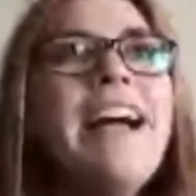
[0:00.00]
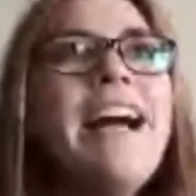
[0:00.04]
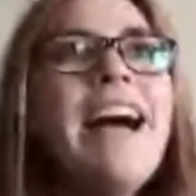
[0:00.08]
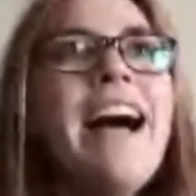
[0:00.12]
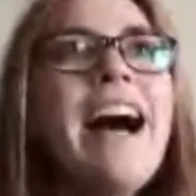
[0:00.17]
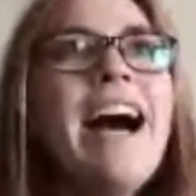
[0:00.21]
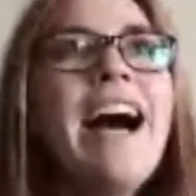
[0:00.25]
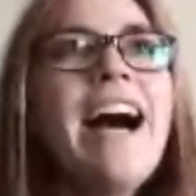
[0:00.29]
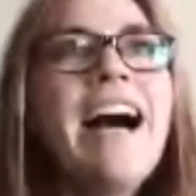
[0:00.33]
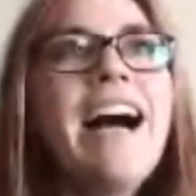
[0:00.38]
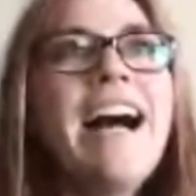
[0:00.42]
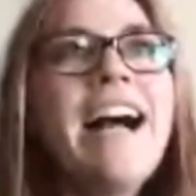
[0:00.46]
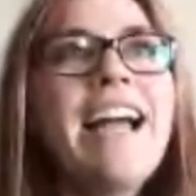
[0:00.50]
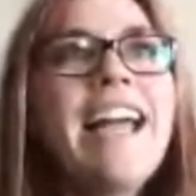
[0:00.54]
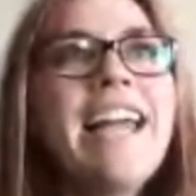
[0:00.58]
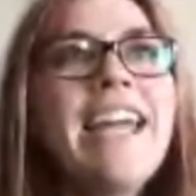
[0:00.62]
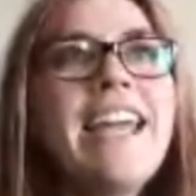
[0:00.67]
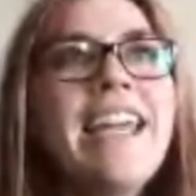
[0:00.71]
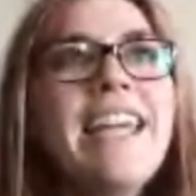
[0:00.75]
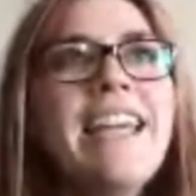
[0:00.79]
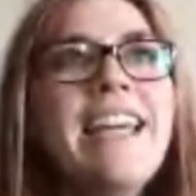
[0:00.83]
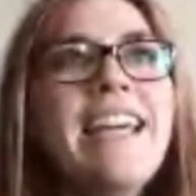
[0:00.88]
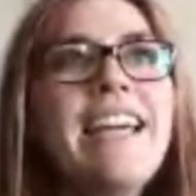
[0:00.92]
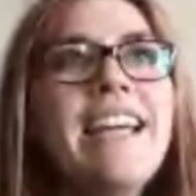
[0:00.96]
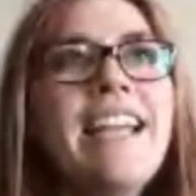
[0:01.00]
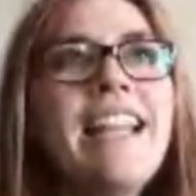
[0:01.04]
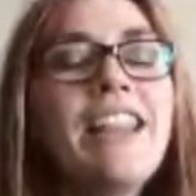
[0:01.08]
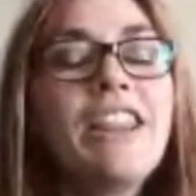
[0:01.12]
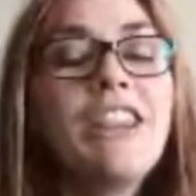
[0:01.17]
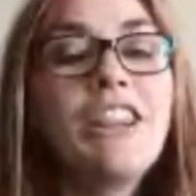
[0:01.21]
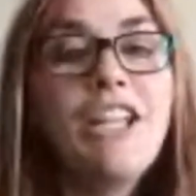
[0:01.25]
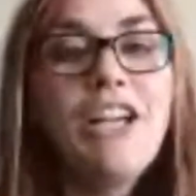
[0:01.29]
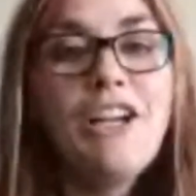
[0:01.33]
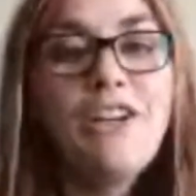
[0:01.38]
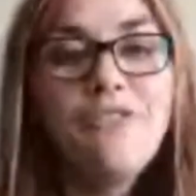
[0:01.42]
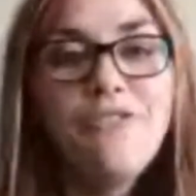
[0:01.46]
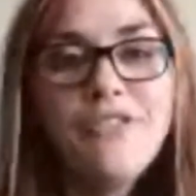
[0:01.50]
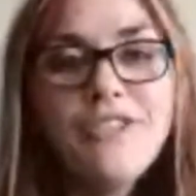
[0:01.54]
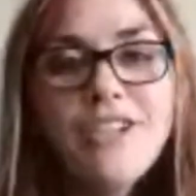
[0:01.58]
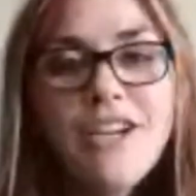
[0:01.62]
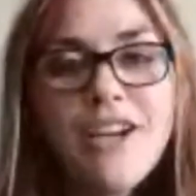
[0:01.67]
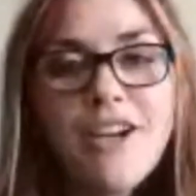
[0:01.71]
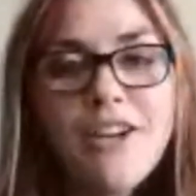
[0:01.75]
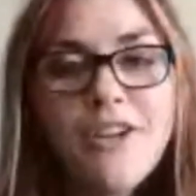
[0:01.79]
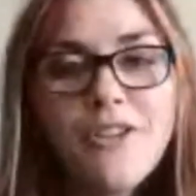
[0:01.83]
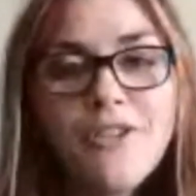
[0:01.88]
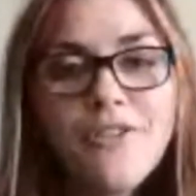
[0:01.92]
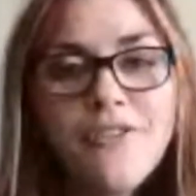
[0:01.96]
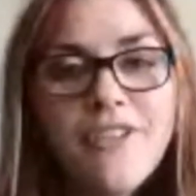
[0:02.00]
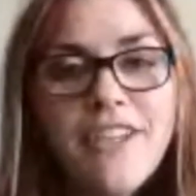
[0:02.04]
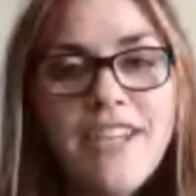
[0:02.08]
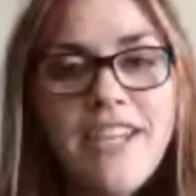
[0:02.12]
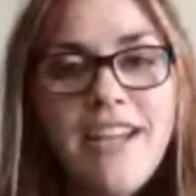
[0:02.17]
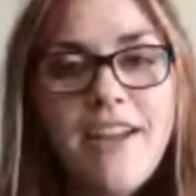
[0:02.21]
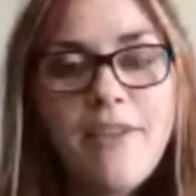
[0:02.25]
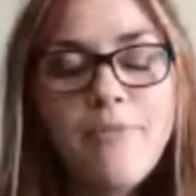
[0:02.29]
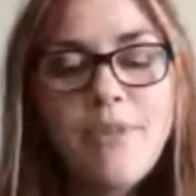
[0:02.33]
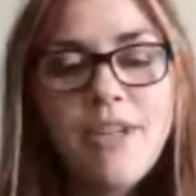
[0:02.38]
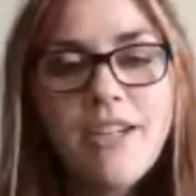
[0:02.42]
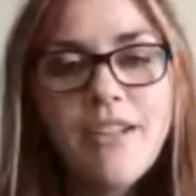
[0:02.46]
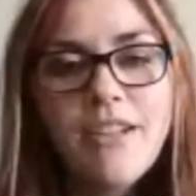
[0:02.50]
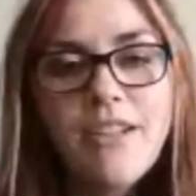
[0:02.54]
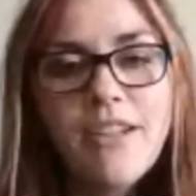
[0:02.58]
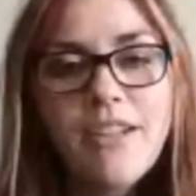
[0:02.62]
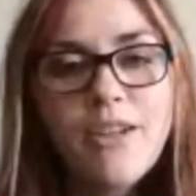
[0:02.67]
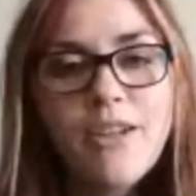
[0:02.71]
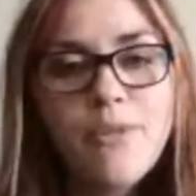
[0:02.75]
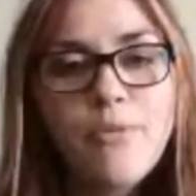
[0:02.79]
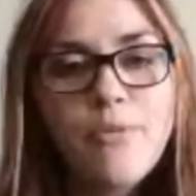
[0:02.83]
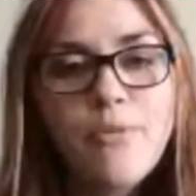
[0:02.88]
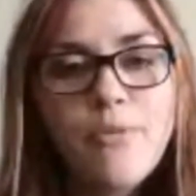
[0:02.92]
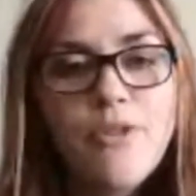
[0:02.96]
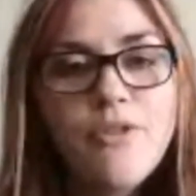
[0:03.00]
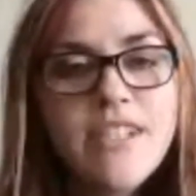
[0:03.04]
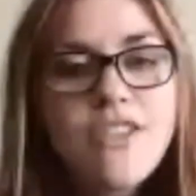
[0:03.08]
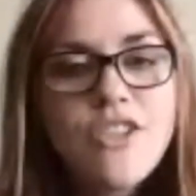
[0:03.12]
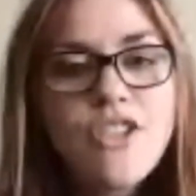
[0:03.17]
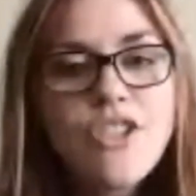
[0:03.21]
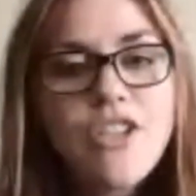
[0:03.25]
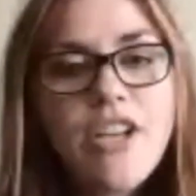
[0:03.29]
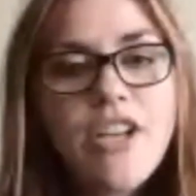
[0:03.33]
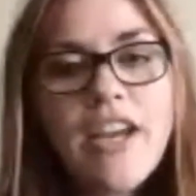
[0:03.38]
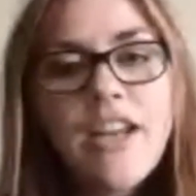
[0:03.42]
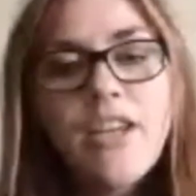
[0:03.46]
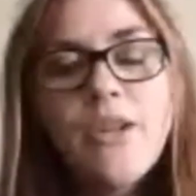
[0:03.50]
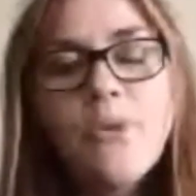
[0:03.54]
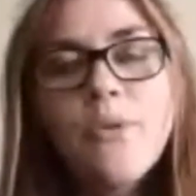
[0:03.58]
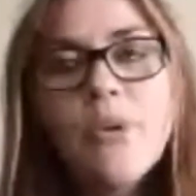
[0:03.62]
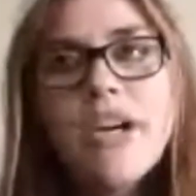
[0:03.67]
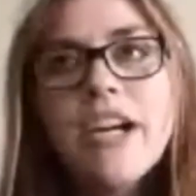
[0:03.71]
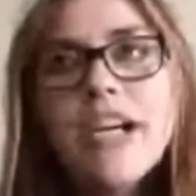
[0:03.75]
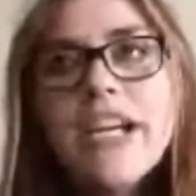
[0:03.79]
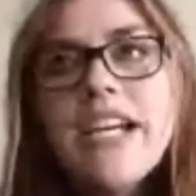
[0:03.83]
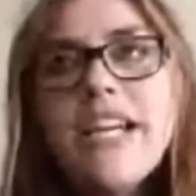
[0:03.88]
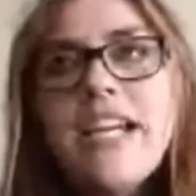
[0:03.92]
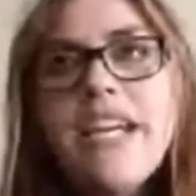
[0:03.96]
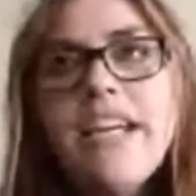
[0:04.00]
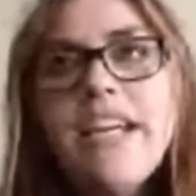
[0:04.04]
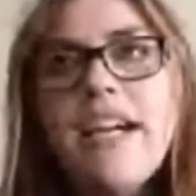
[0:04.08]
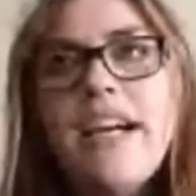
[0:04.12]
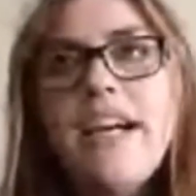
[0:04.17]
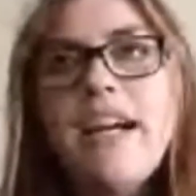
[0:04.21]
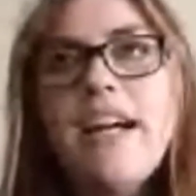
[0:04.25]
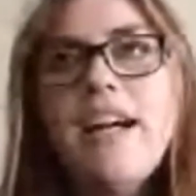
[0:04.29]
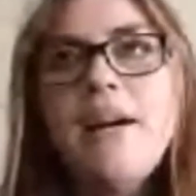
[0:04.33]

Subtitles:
I love photography. I've been a Click Pro since January.